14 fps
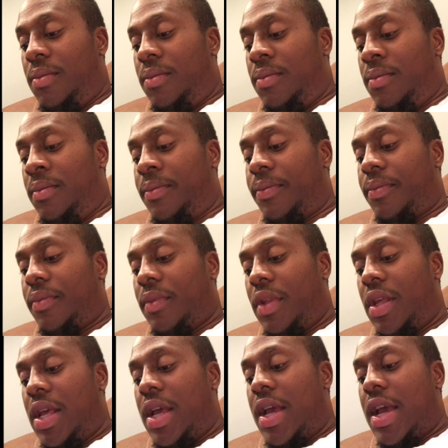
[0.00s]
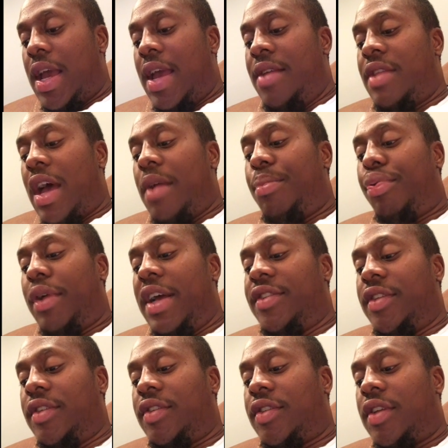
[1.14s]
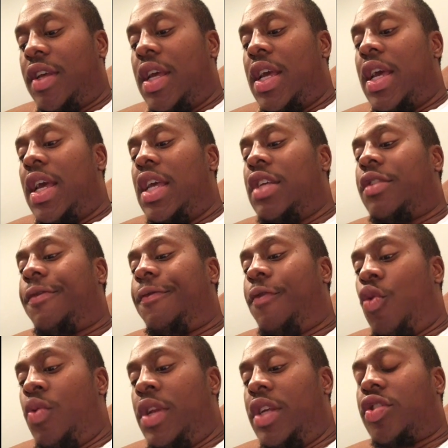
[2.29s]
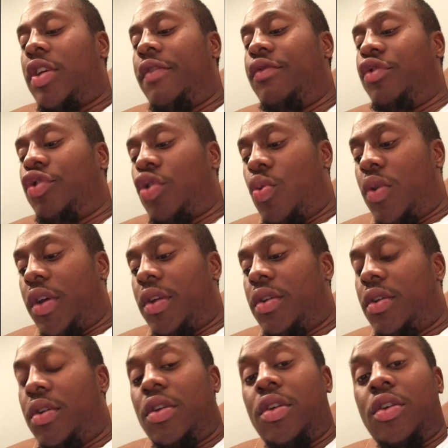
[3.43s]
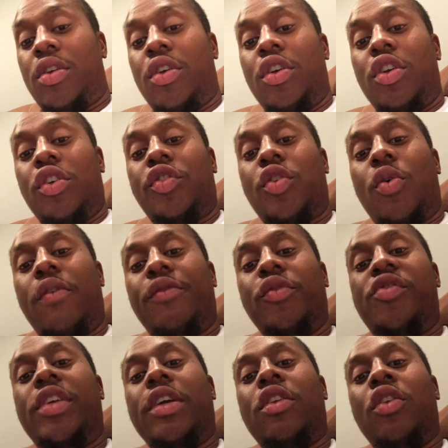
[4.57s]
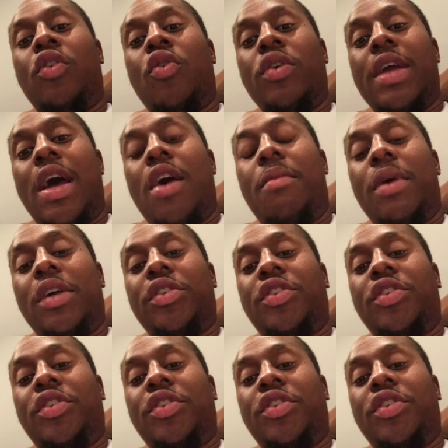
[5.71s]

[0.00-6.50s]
In thy presence is fullness of joy. So if you're seeking the Lord, your house,